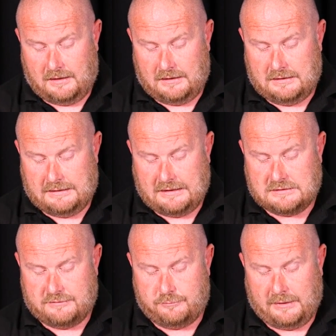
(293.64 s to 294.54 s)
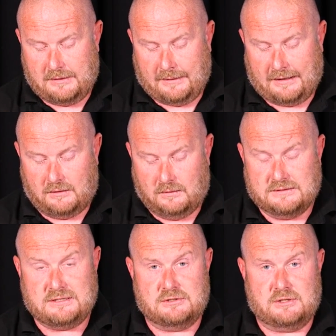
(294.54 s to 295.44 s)
native beam angle
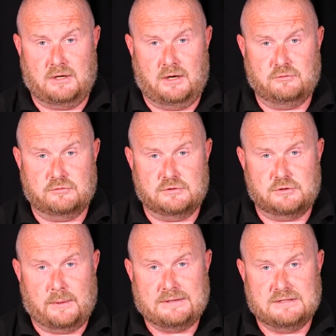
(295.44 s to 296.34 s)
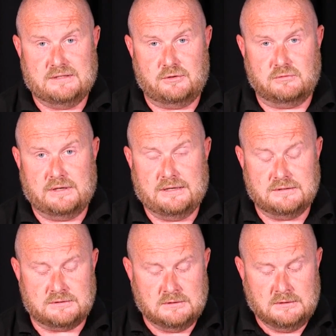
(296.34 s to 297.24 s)
is actually 120
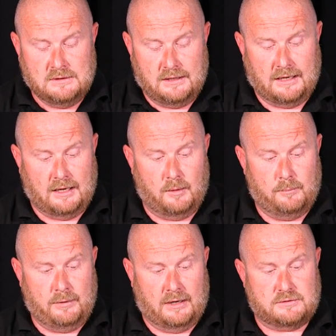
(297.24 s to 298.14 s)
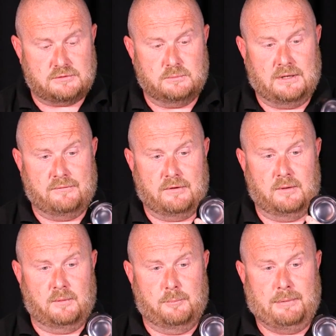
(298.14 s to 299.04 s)
degrees, but we have
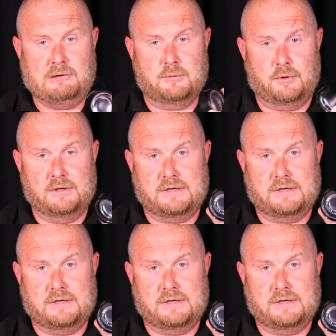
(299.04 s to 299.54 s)
a parabolic